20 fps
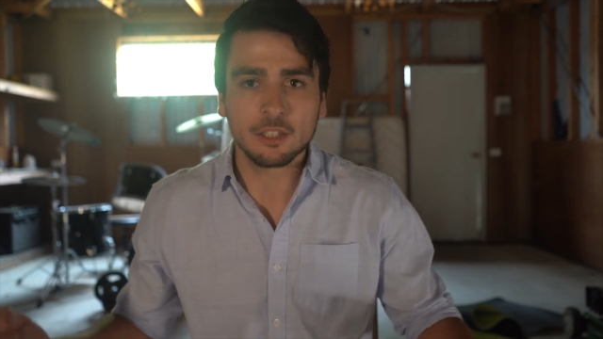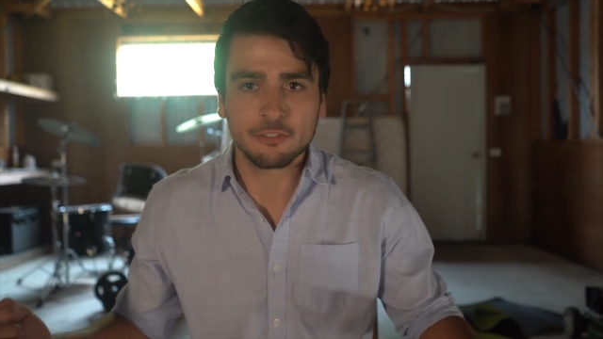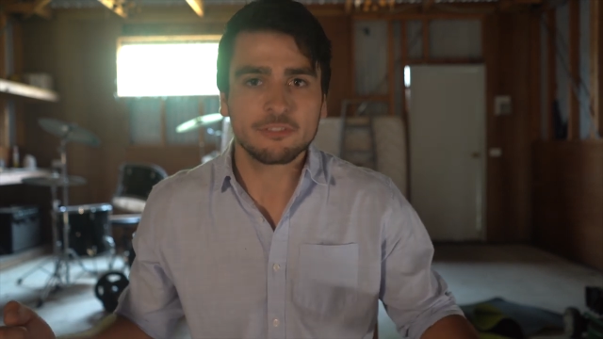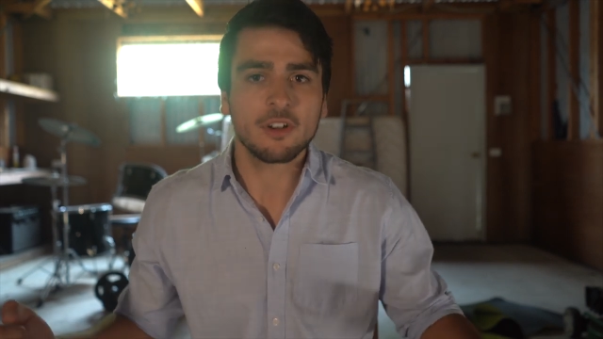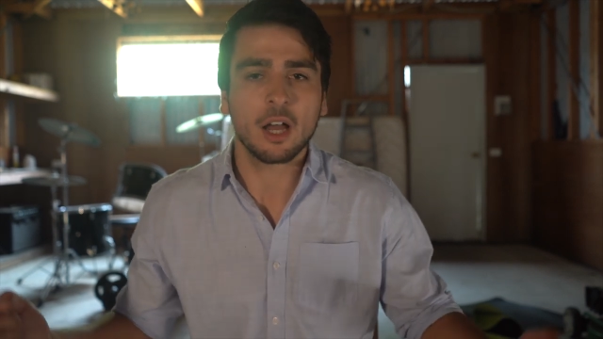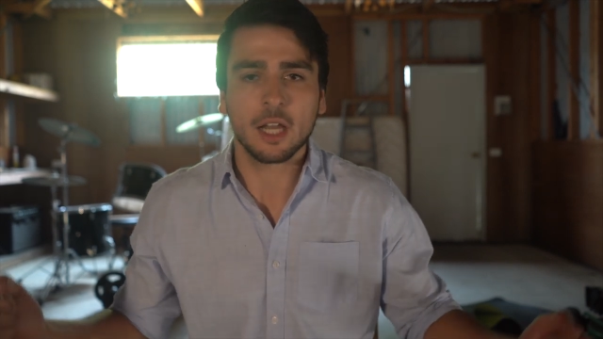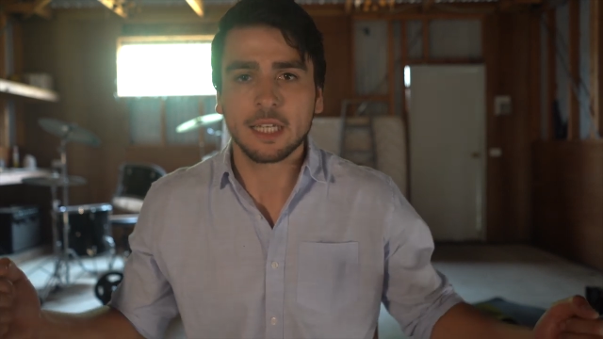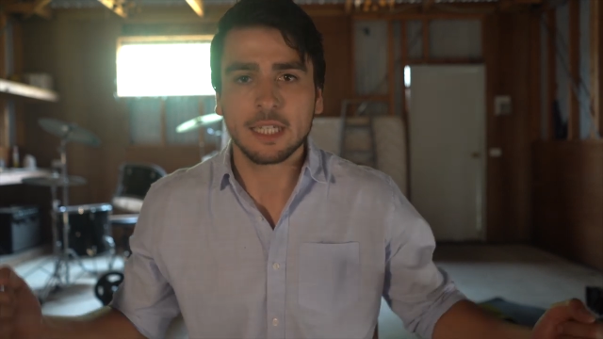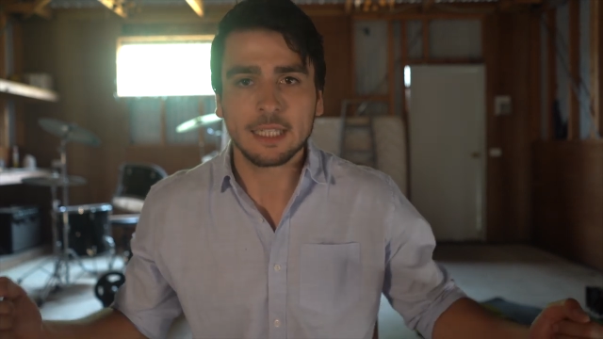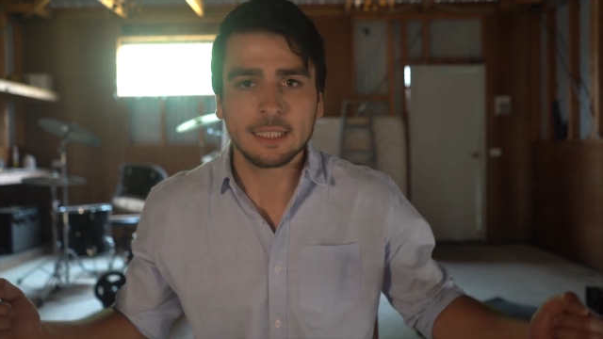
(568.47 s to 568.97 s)

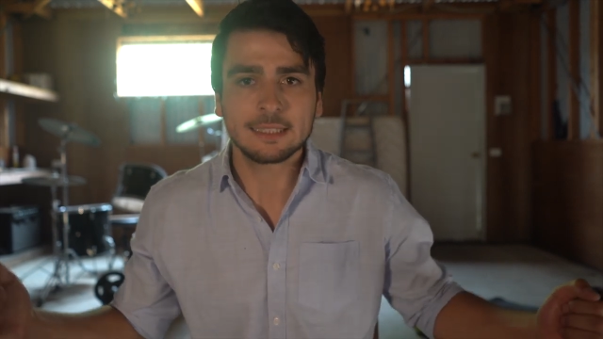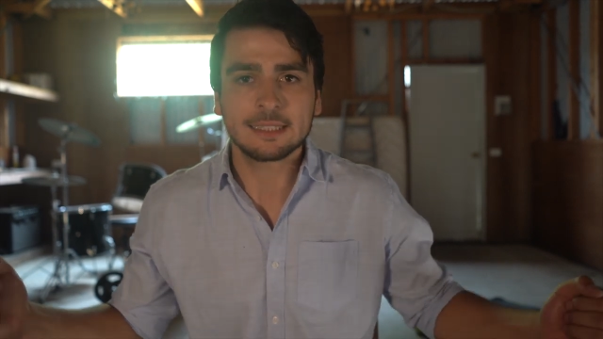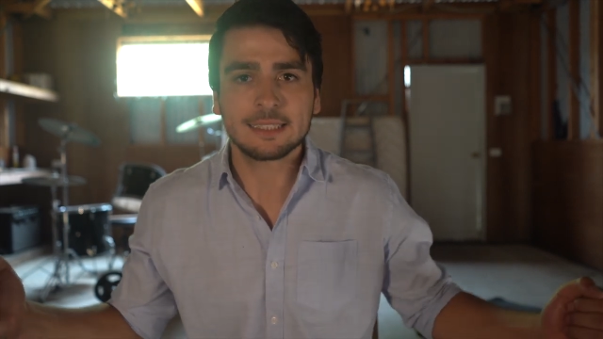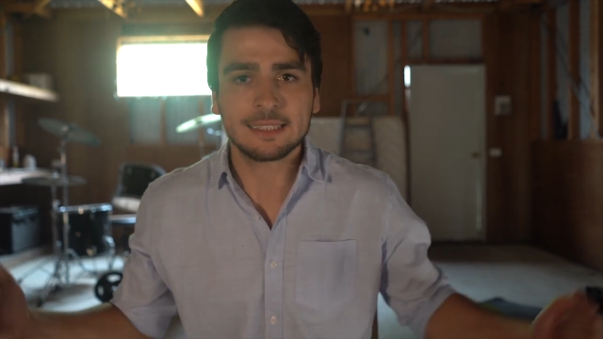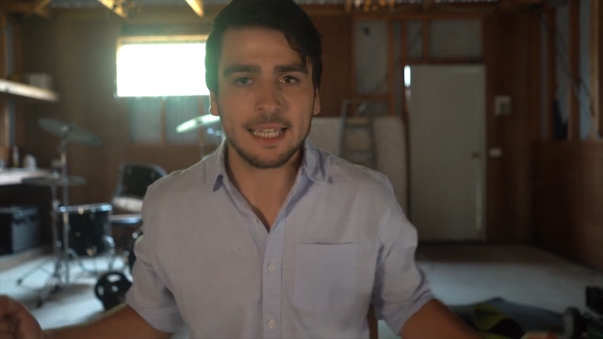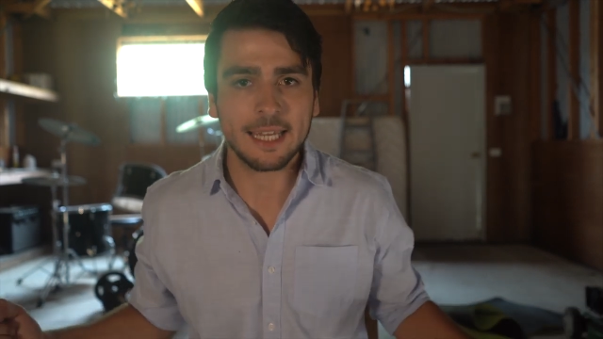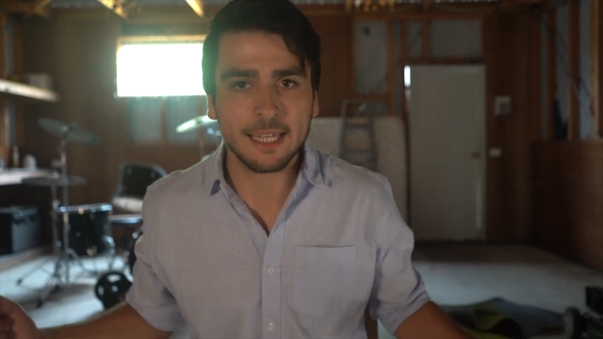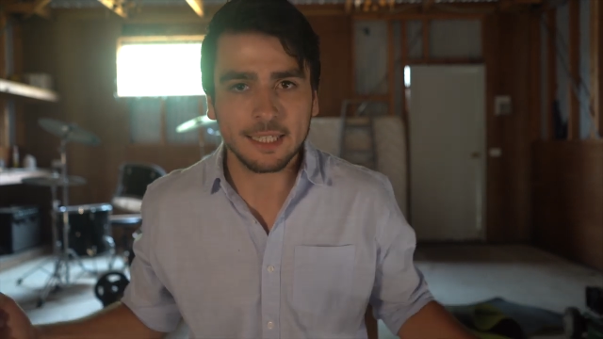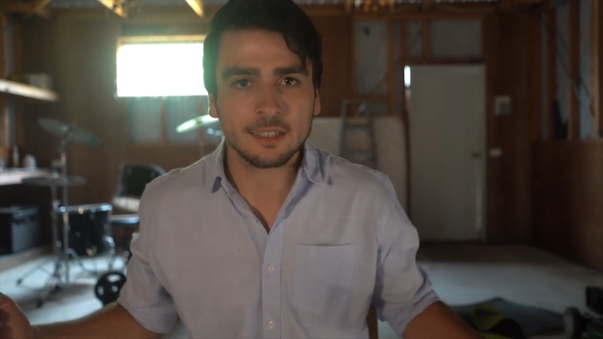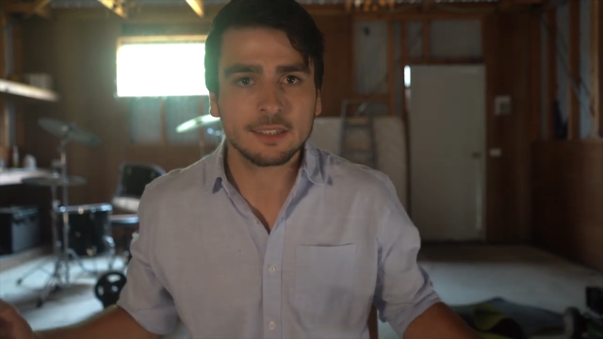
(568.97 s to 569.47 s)
fucking
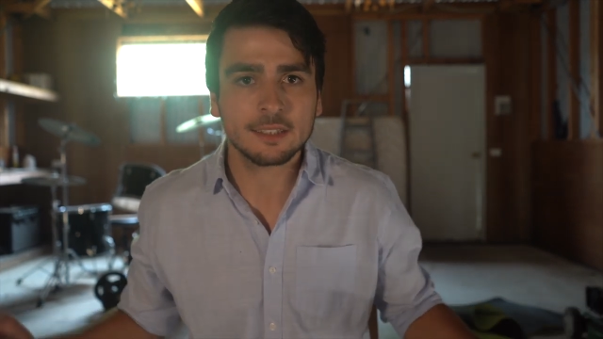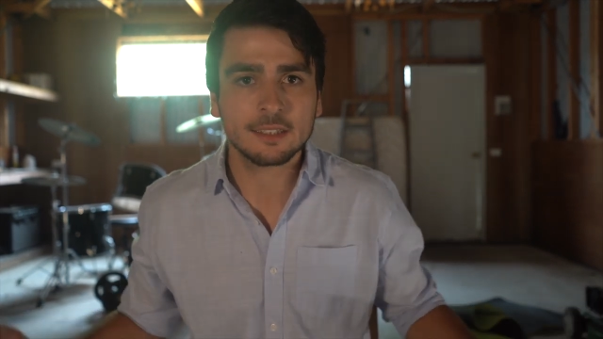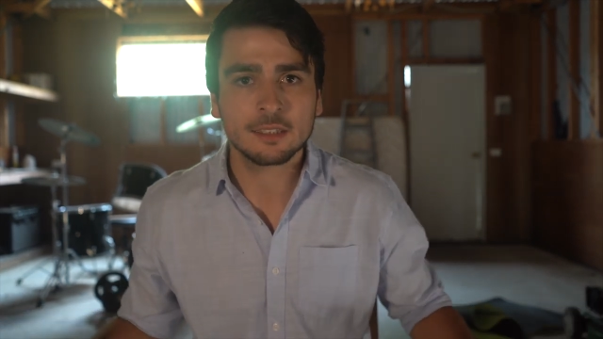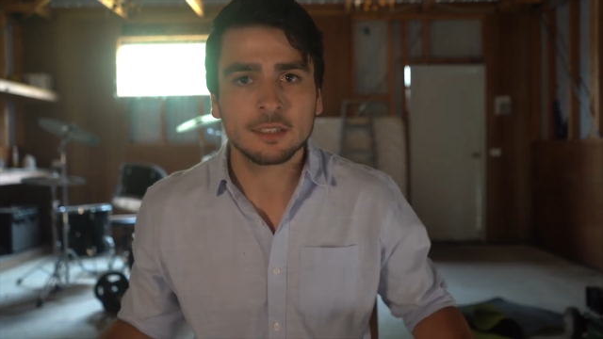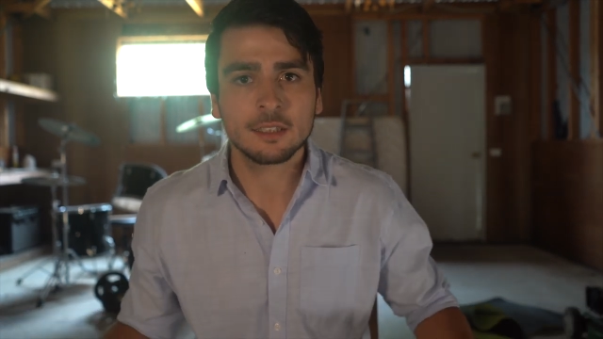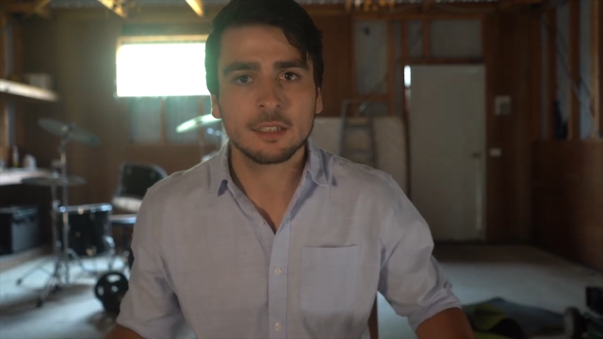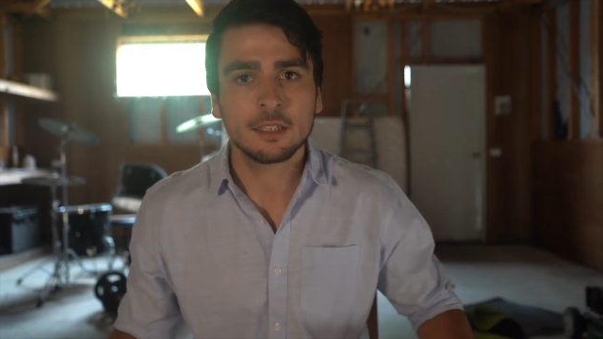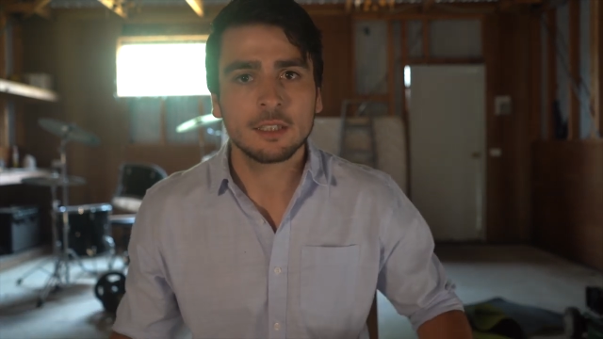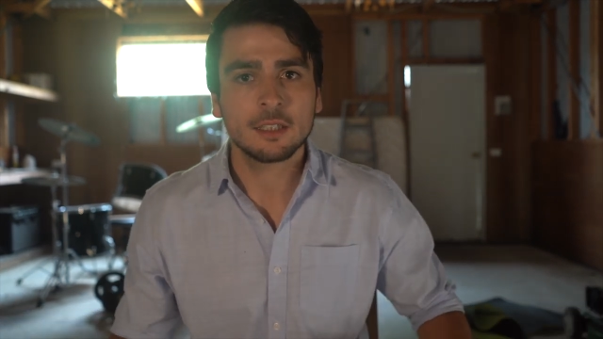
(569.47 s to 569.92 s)
sex,